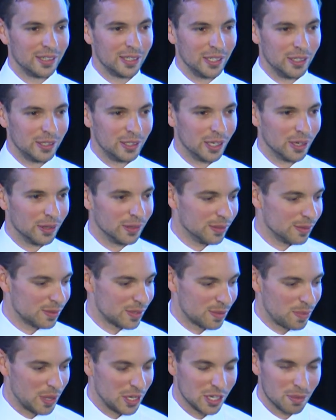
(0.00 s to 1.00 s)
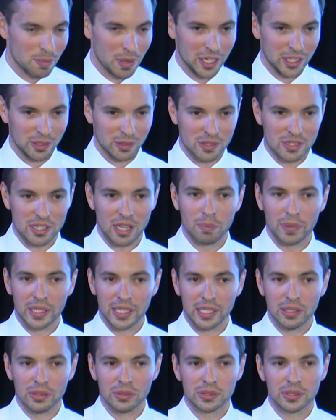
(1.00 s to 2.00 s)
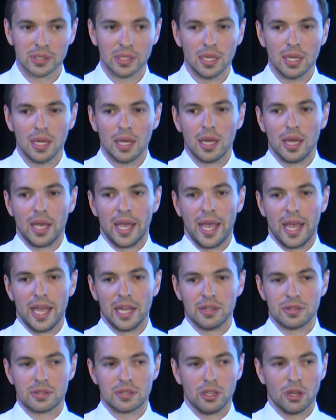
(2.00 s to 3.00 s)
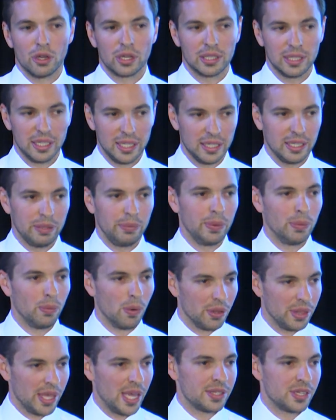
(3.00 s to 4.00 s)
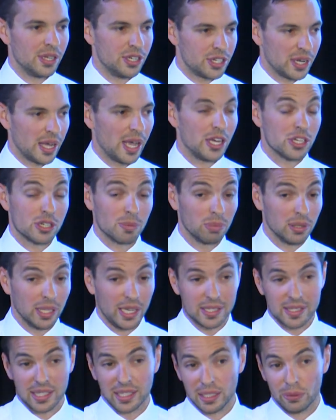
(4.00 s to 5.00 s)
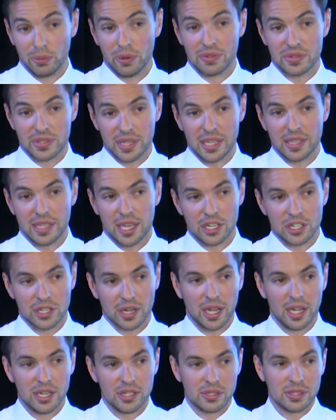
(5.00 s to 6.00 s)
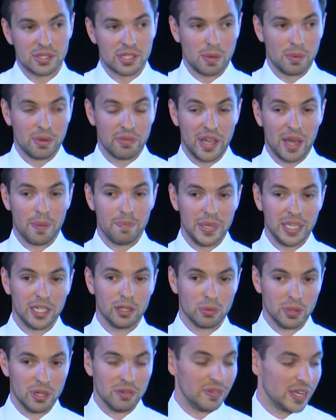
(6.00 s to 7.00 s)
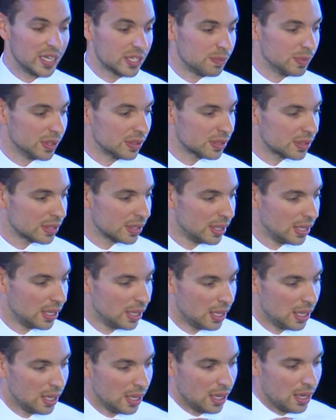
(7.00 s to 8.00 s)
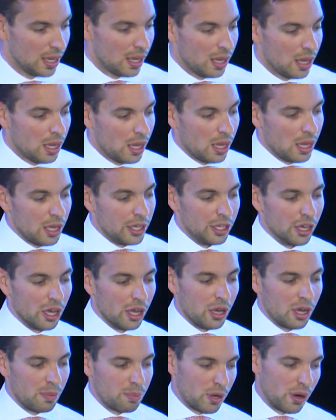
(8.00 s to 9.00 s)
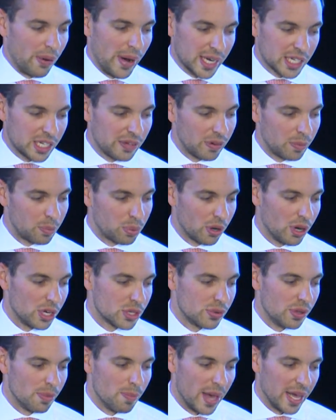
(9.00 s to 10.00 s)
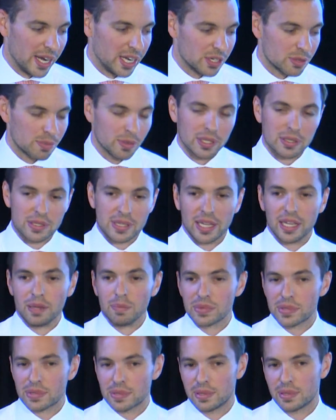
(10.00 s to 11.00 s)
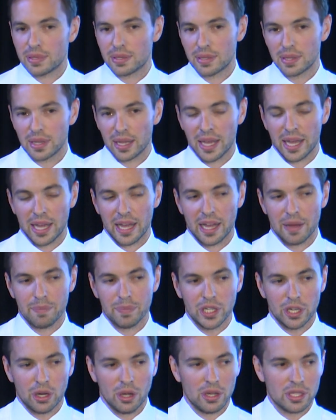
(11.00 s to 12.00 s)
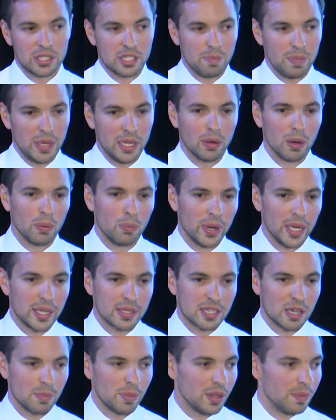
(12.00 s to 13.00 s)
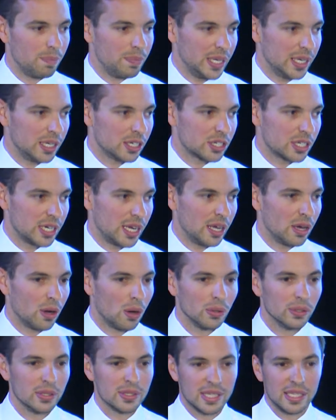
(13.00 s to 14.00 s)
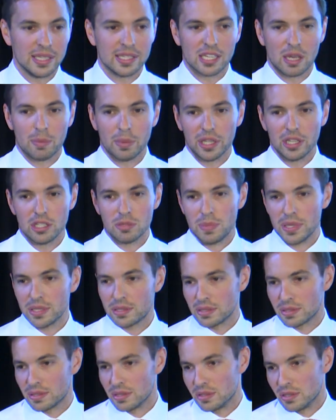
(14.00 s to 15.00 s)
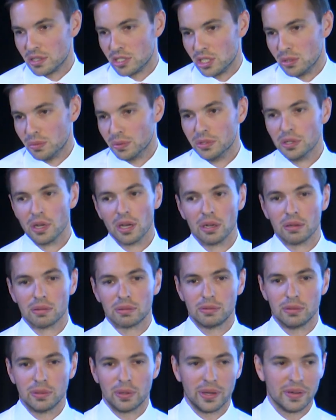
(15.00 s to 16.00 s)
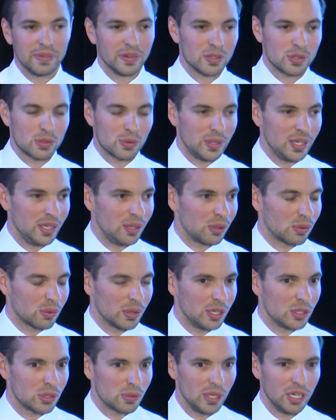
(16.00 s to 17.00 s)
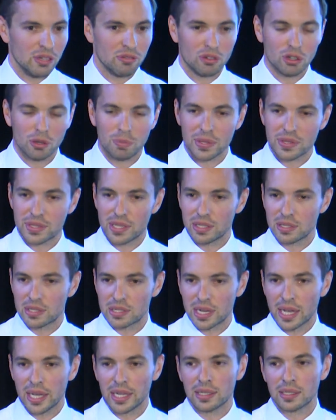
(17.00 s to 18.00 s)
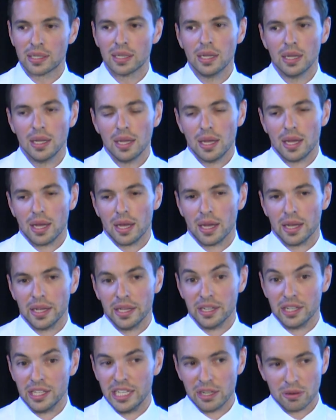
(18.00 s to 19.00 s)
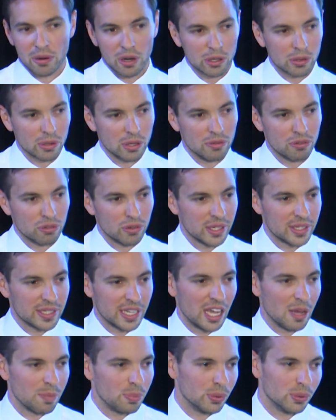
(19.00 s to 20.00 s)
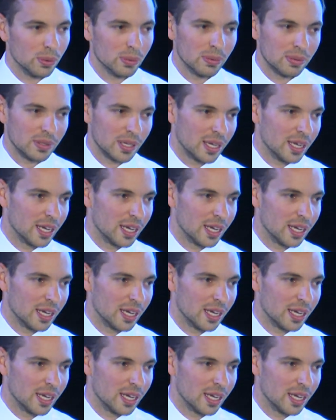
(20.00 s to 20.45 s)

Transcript: You'd go and spend your money on something else. And clearly we want that to change. And pleasingly, we've seen that change in some of our bigger investments. A proactive approach with management teams. It's a big one. We're some of the biggest shareholders in some of these businesses, as you would know. We have a 23, 24% stake in a Nero Group, for example.